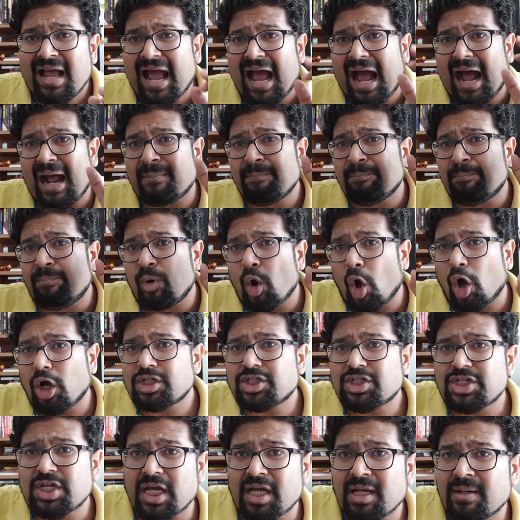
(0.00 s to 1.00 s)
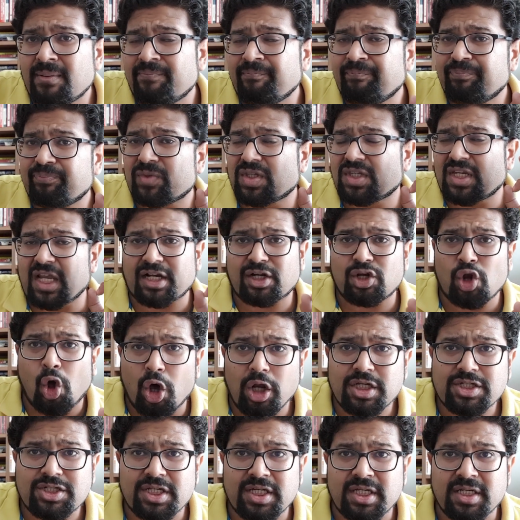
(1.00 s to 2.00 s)
and blockchain
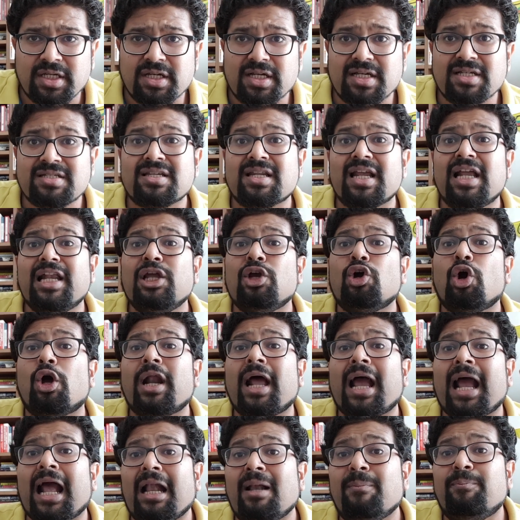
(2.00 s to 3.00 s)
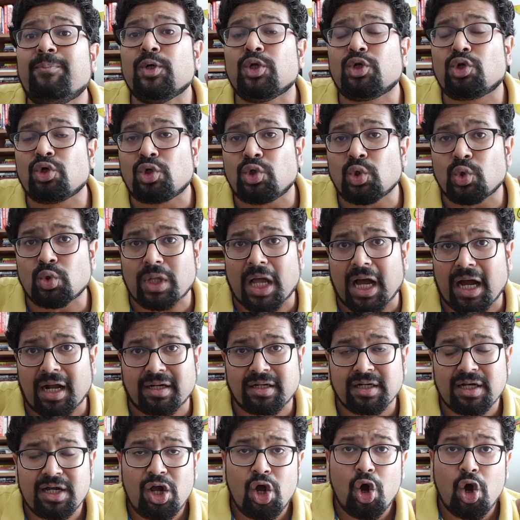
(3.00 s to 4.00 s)
technology is really going to help you to do that.